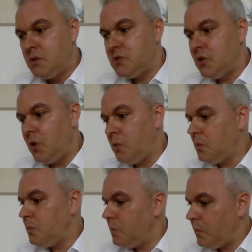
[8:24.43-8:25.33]

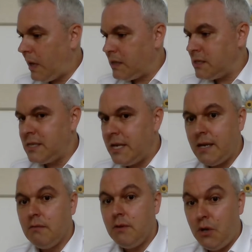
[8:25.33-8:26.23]
So, as I
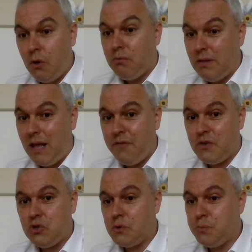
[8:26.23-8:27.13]
say, life
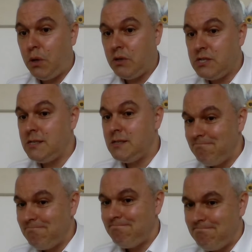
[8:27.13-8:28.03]
insurance
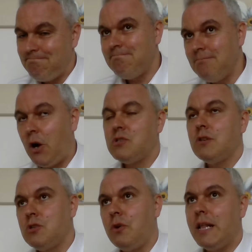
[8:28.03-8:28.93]
policies,
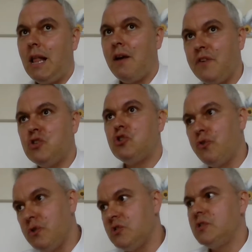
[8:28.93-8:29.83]
life
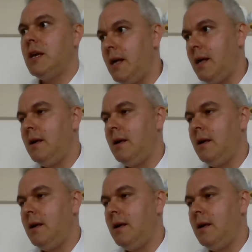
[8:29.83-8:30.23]
insurance